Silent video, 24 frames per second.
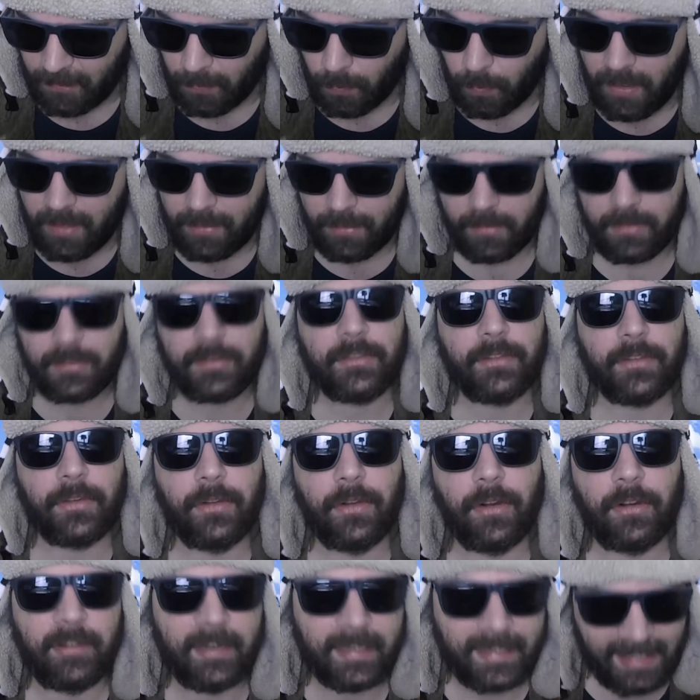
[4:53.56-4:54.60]
with us
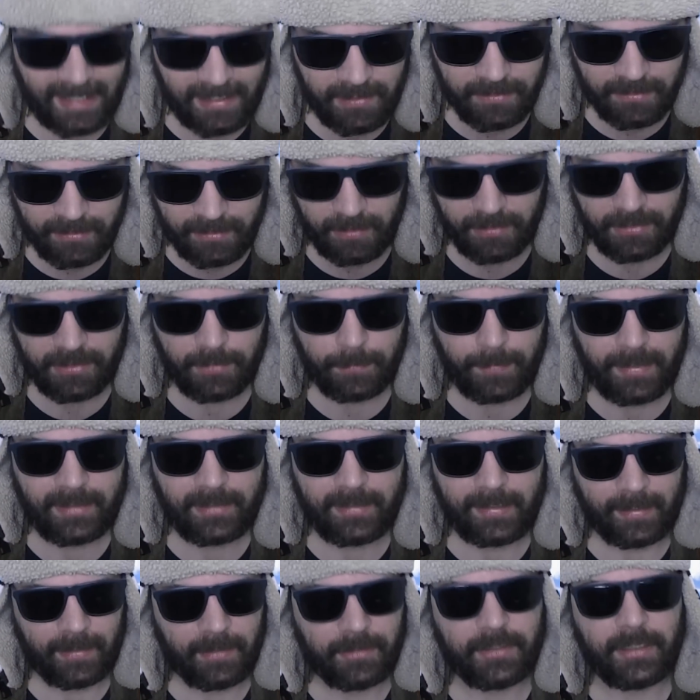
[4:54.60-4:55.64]
or against us
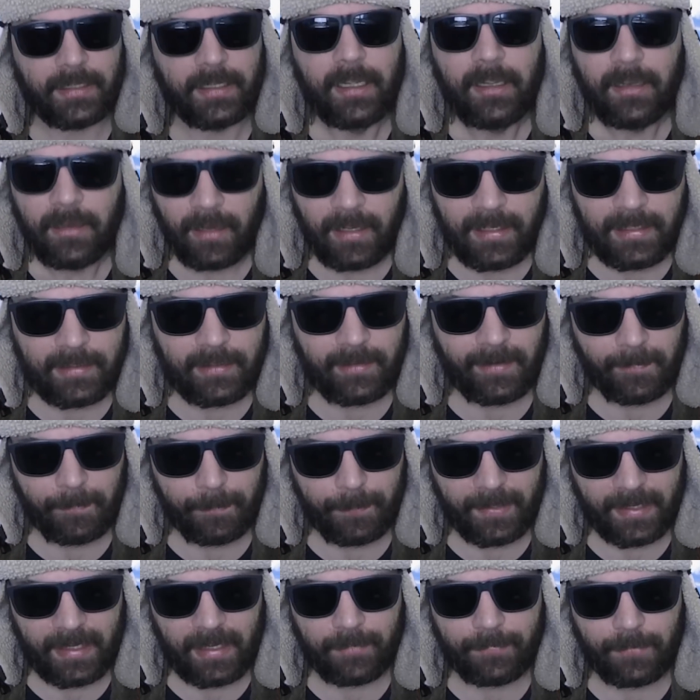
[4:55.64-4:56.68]
mentality. Like
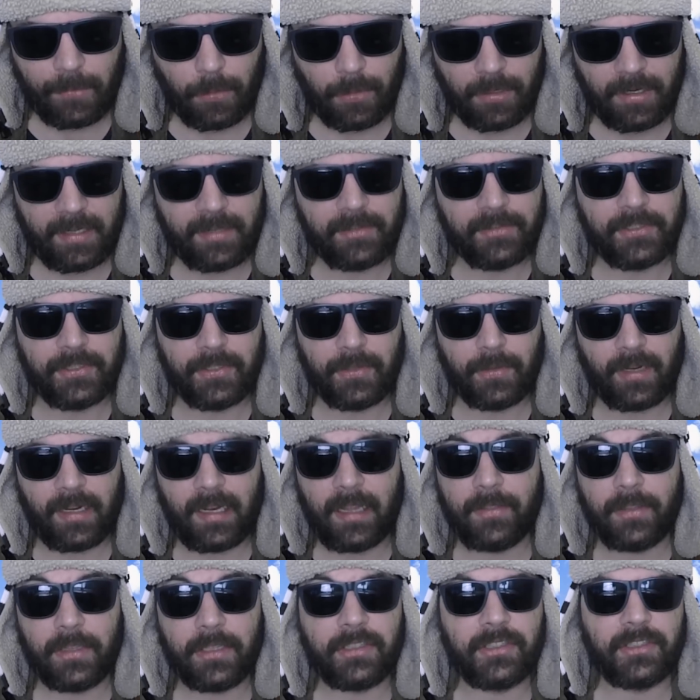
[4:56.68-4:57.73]
lumping everyone into
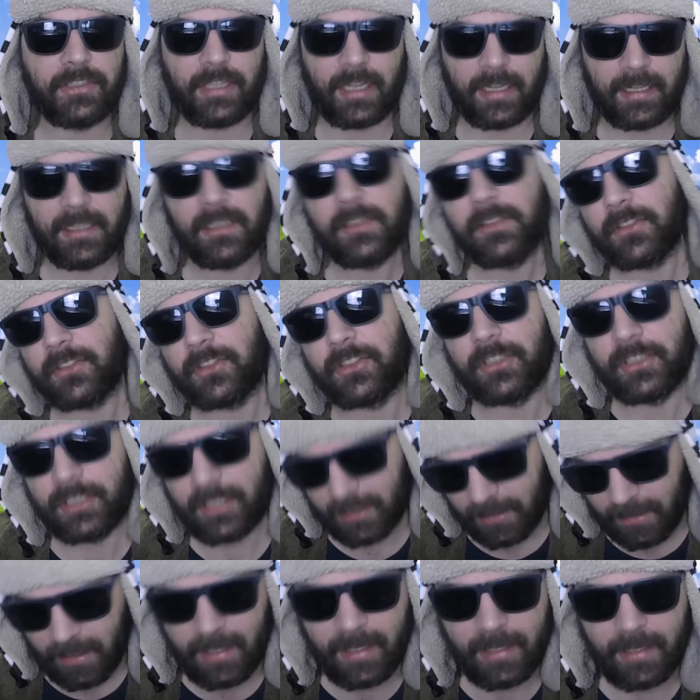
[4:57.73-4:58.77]
either science
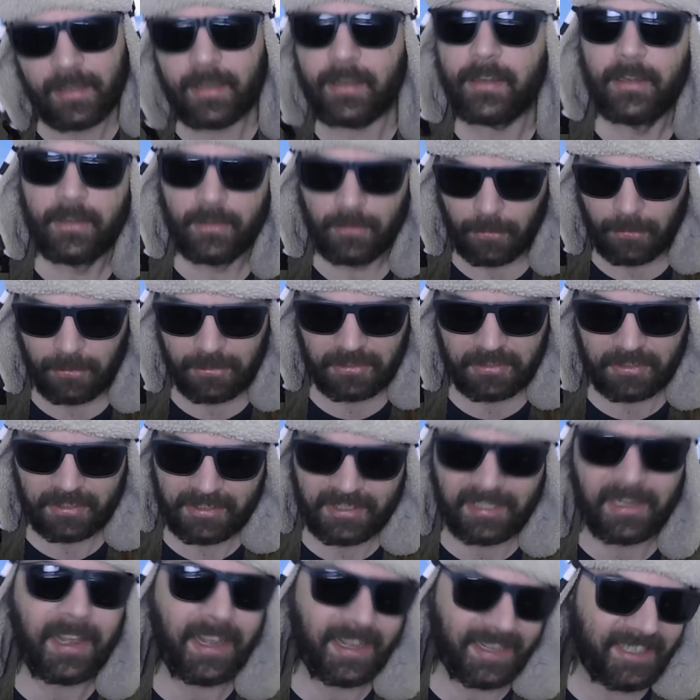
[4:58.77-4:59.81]
denier or
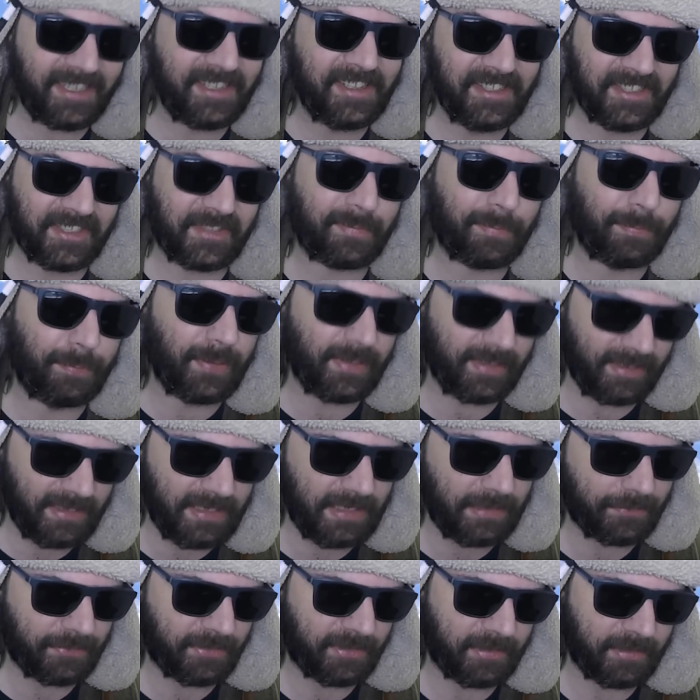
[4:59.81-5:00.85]
science
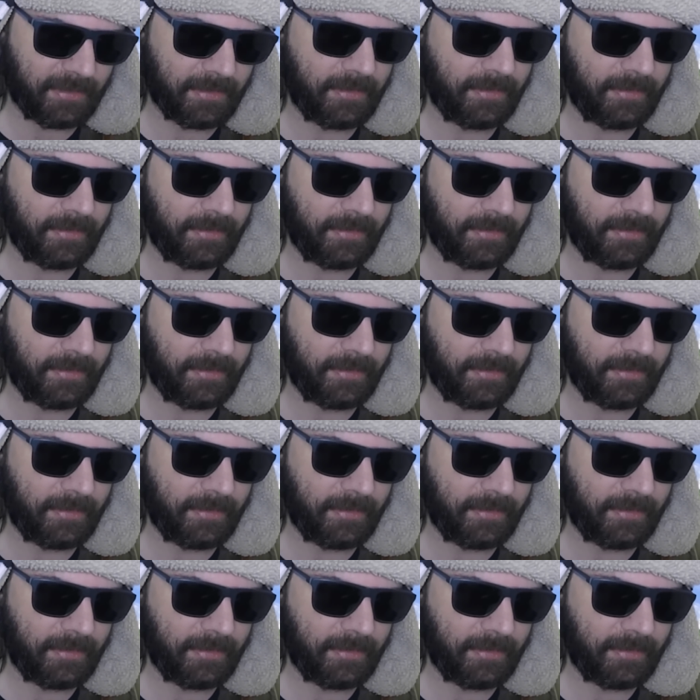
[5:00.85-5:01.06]
believer.